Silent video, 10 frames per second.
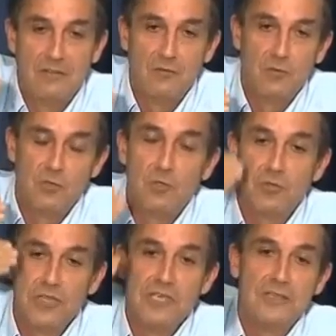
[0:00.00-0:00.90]
you
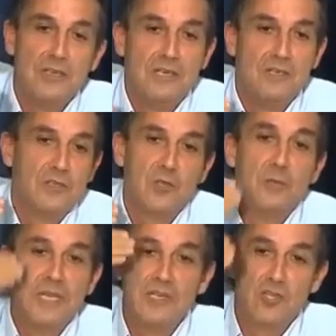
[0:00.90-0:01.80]
don't need so
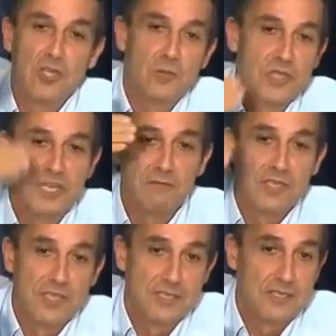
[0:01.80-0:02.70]
many jobs every
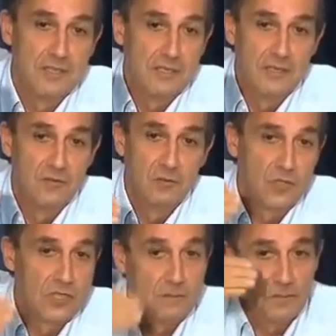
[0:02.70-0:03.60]
year, you
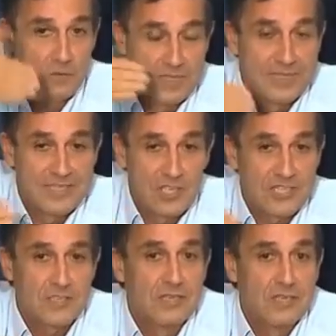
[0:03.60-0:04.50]
see, it
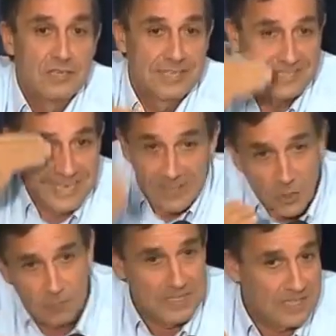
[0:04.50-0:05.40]
just
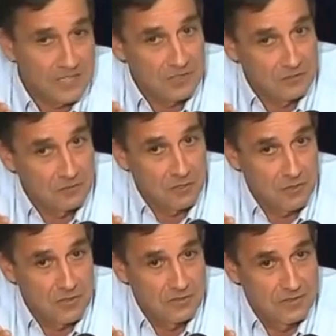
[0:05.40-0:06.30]
cannot be done in
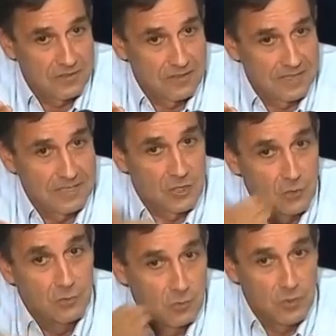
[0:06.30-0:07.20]
France. And
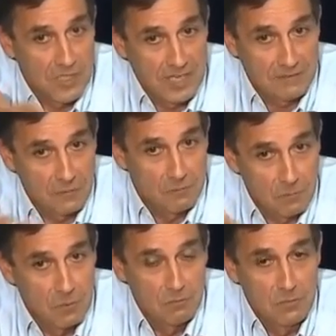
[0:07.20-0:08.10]
so we have a
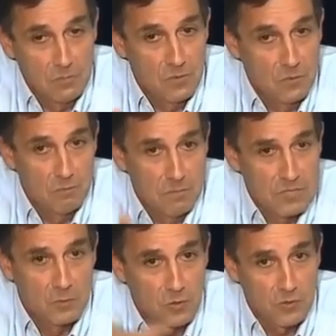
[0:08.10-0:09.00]

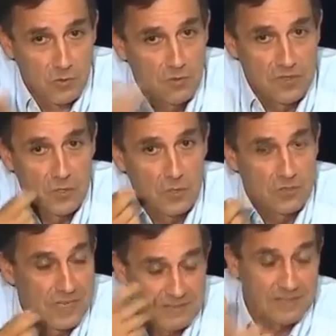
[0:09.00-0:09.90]
miserable youth and so
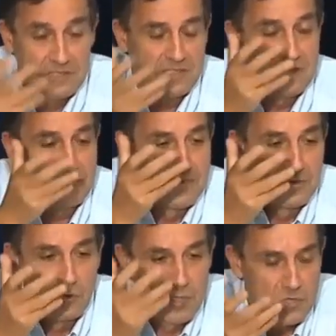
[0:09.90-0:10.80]
on. It's
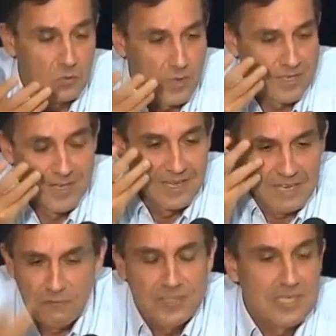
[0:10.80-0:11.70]
the reason why
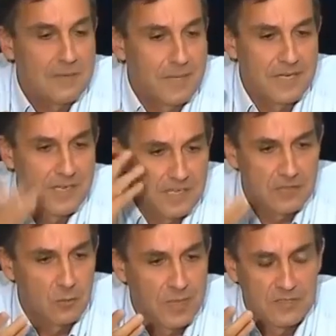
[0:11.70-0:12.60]
every time I
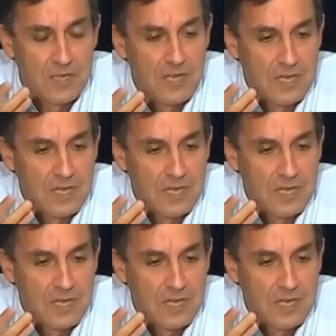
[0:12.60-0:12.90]
hear about